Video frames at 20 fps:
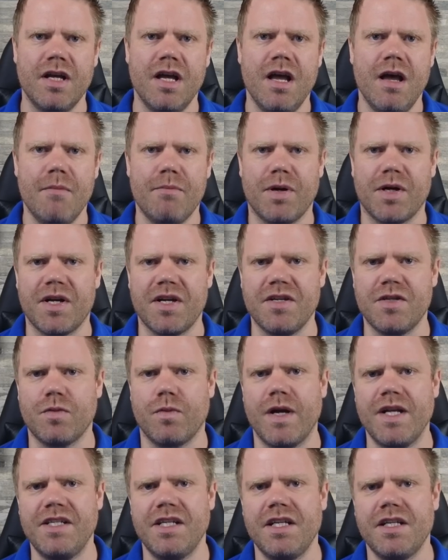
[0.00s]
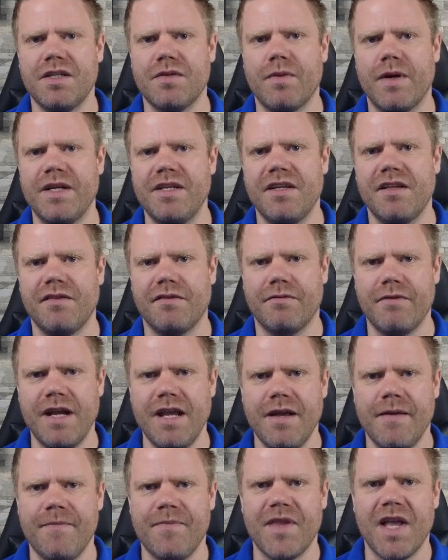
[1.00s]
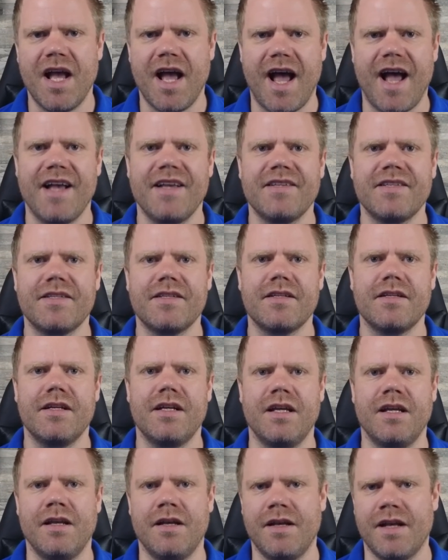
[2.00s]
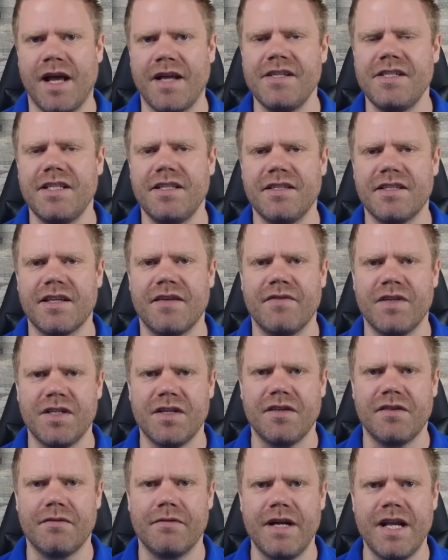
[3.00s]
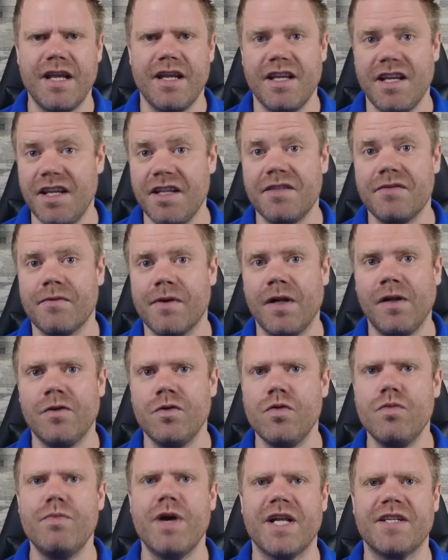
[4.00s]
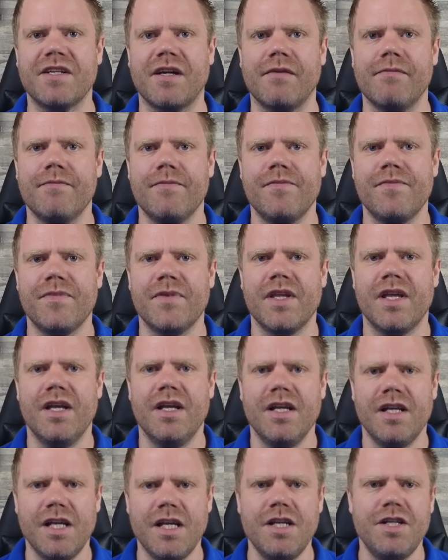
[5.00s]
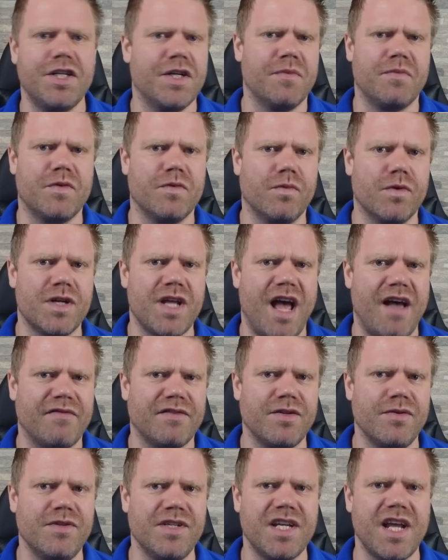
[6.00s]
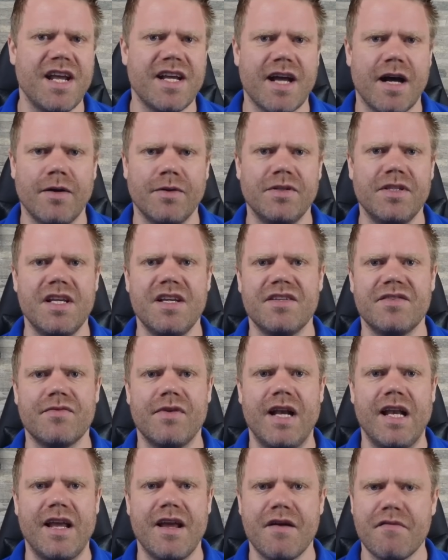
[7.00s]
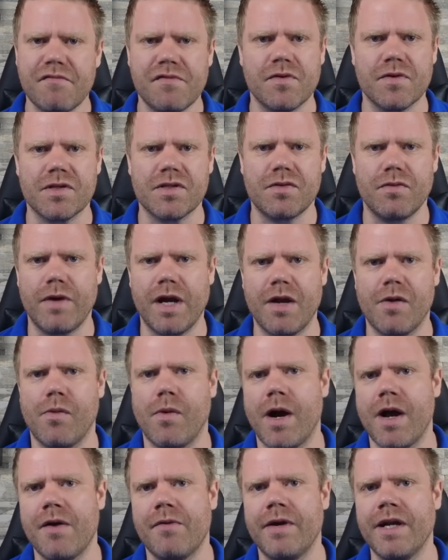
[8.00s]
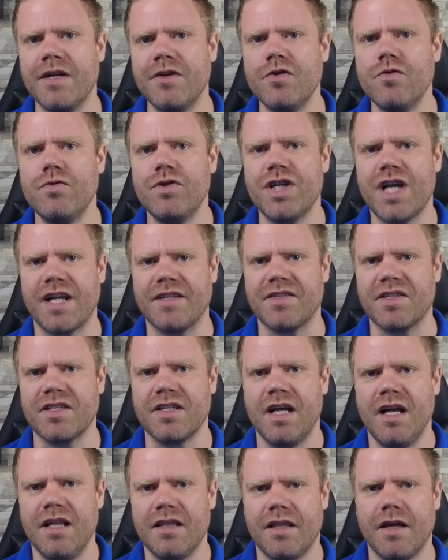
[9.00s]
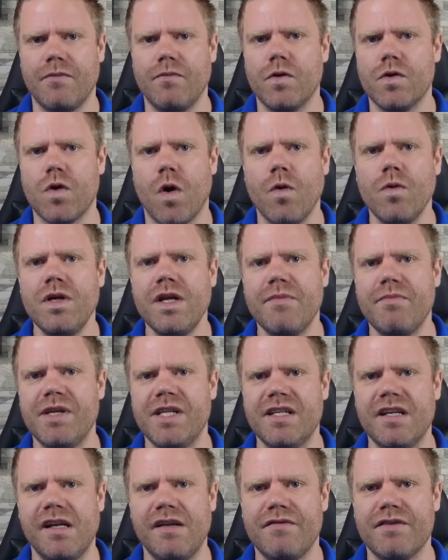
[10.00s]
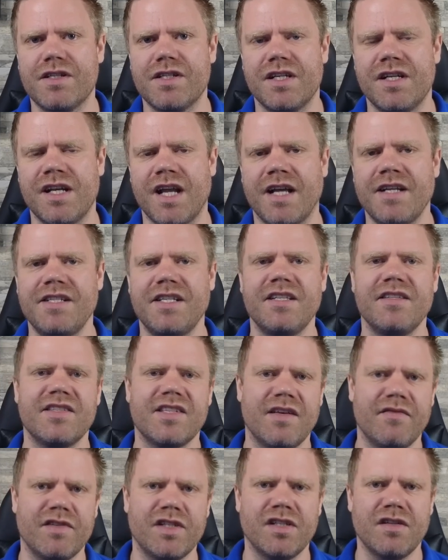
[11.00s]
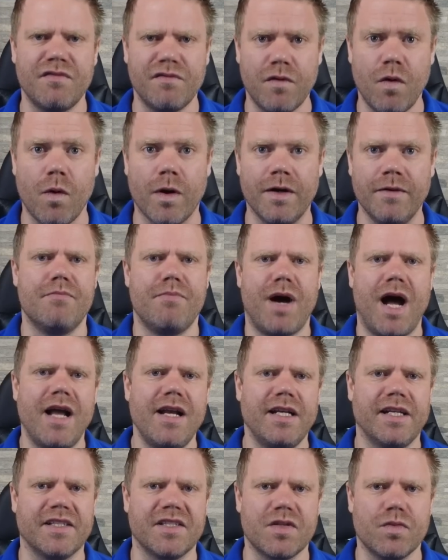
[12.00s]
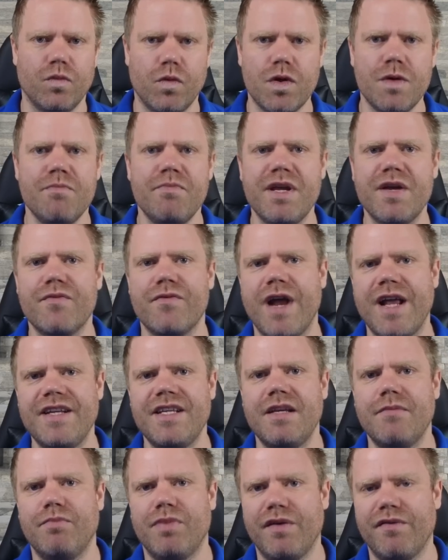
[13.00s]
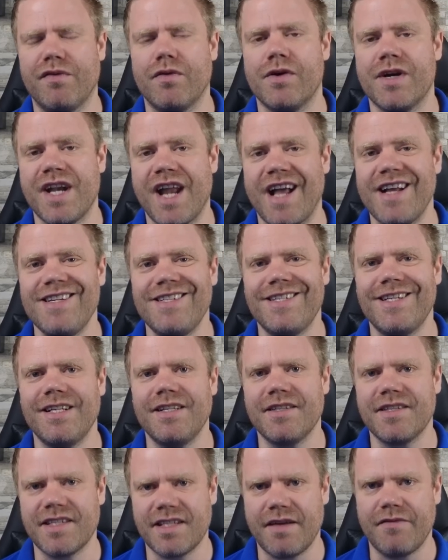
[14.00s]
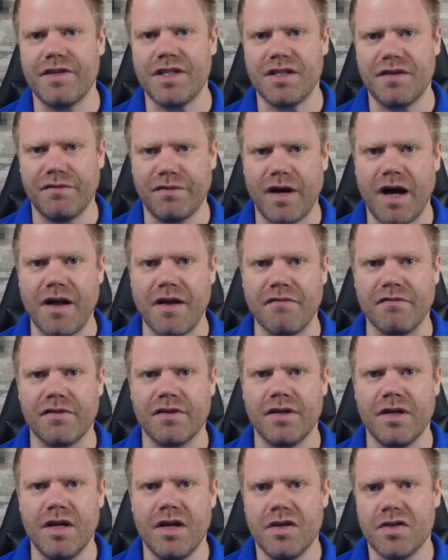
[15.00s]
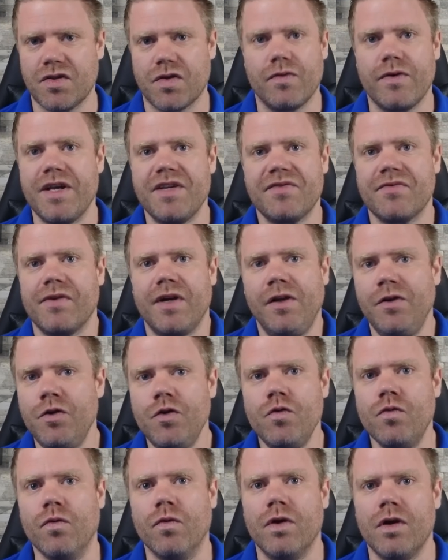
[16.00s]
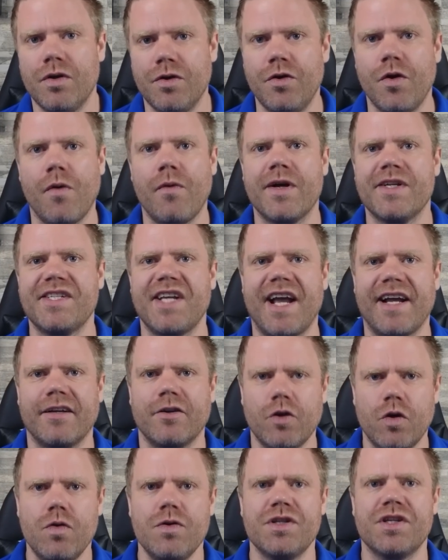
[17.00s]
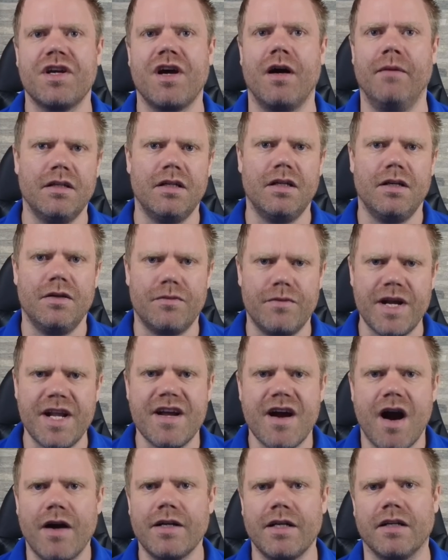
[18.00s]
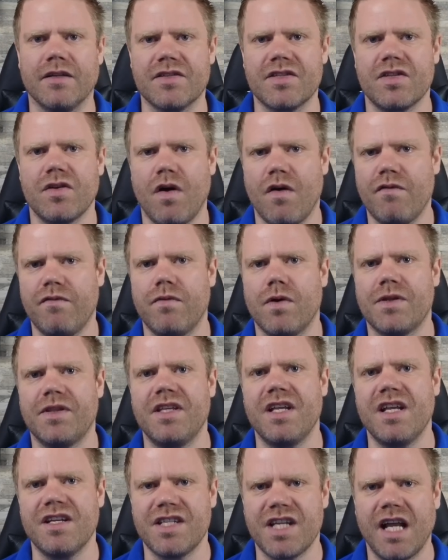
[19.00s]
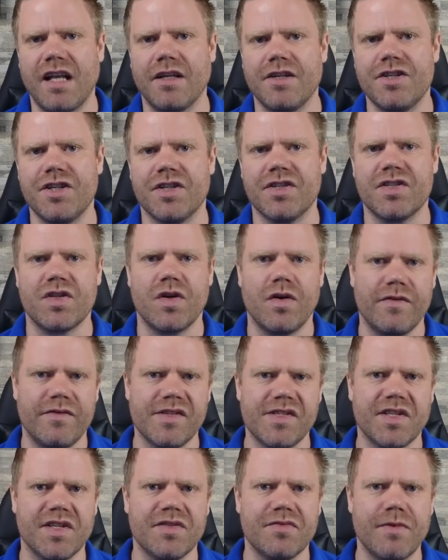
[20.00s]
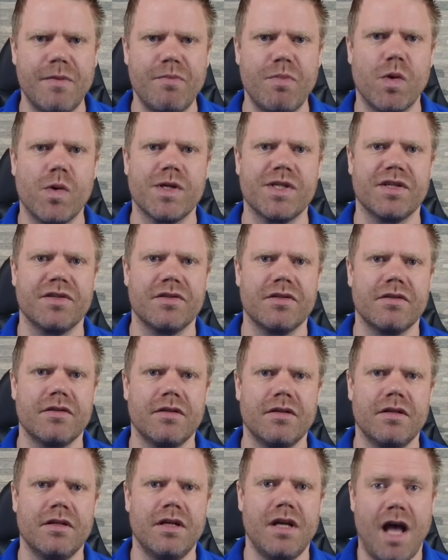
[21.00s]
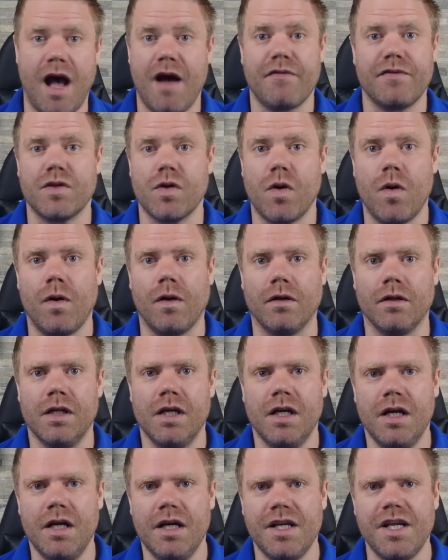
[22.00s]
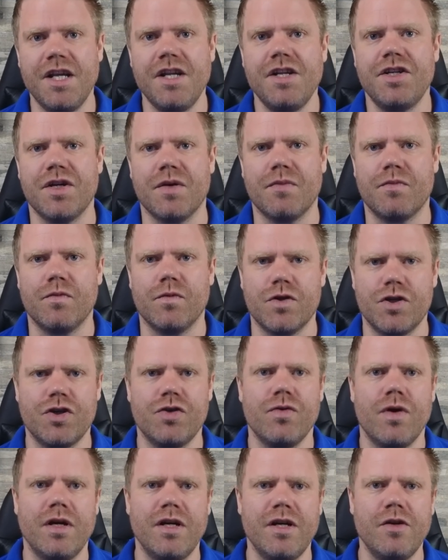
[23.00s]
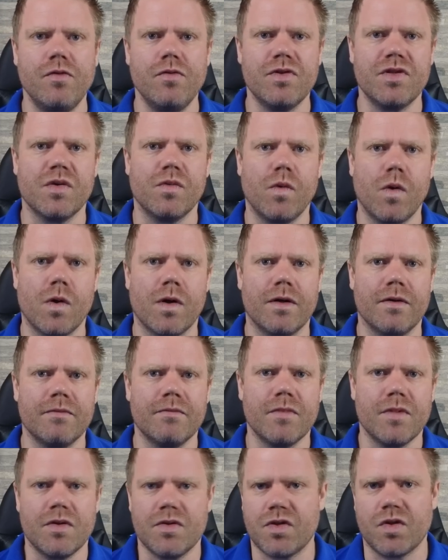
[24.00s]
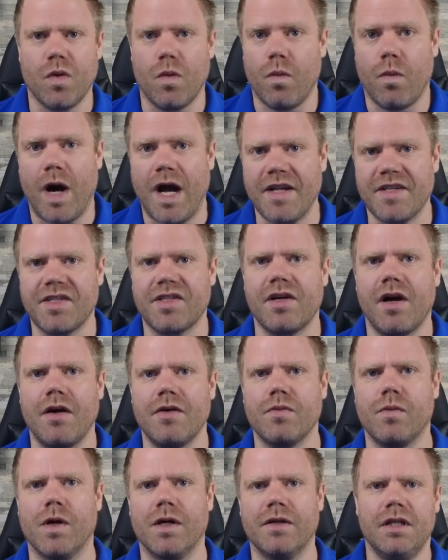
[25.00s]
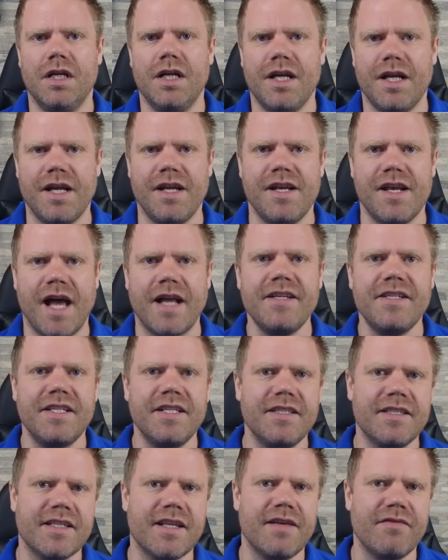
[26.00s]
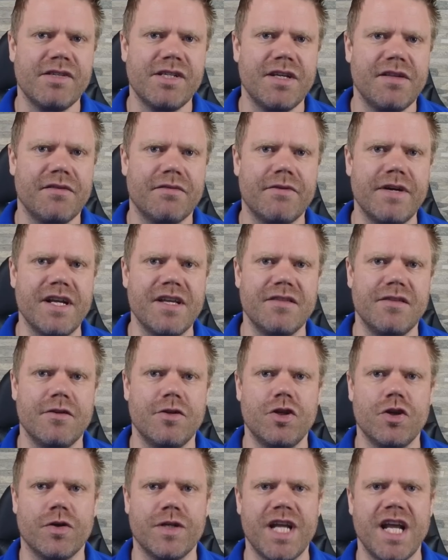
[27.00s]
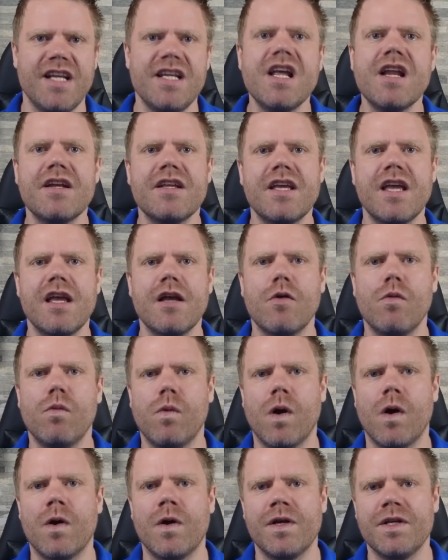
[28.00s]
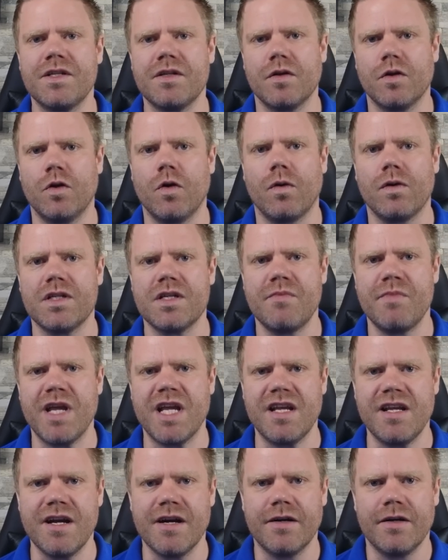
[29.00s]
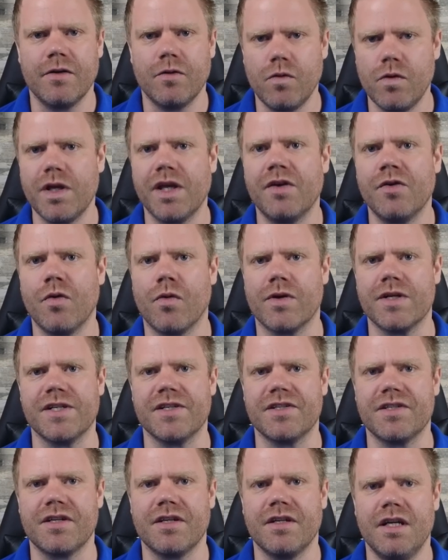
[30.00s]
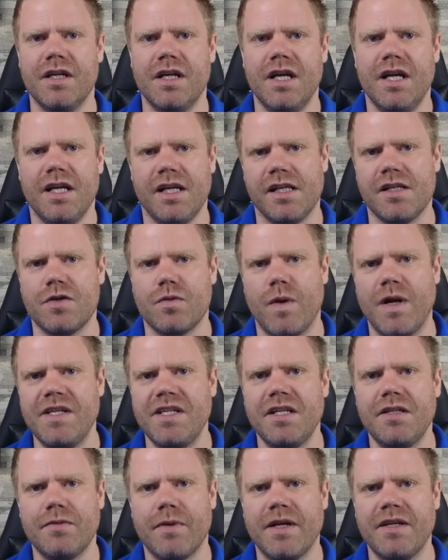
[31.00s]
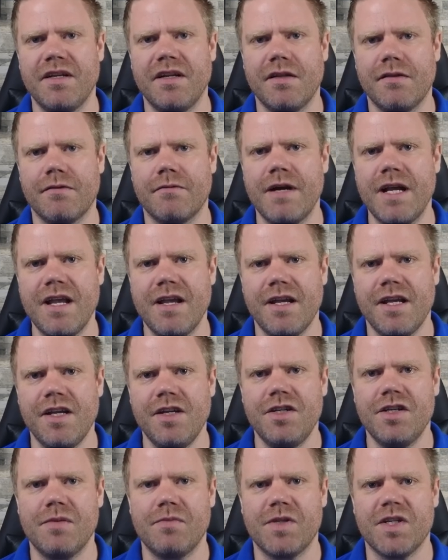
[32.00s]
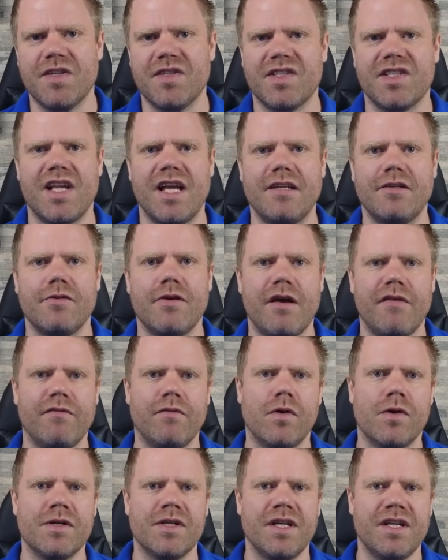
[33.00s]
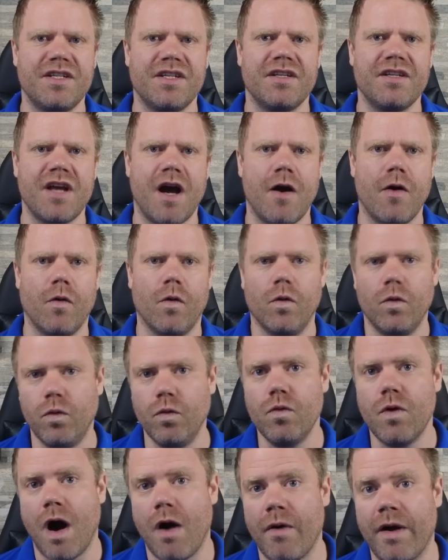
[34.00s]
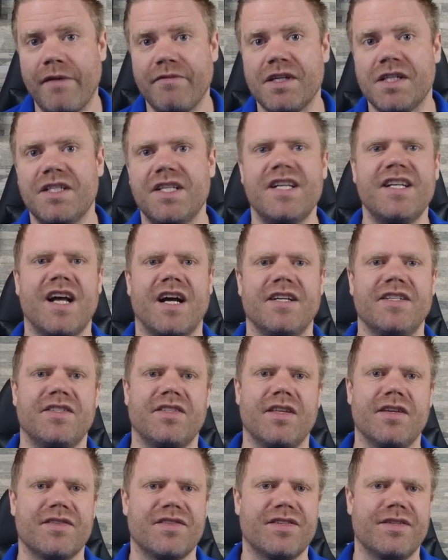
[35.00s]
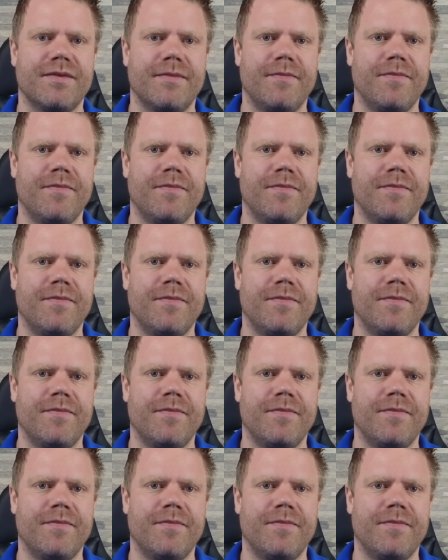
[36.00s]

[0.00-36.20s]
But in 2023, as in 1973, Israel knew better. Egypt would have to take out the Israeli Air Force, requiring new jets that would only be delivered in 1974. Pilots wouldn't be ready before 1975. So Israel knew no attack could come, regardless of what the intelligence services reported. After all, Egypt would surely lose a war, so why start one? In 1973, the Jordanian king warned Golda Meir, who ignored it. In 2023, Egypt is said to have warned Netanyahu, who, however, denies this.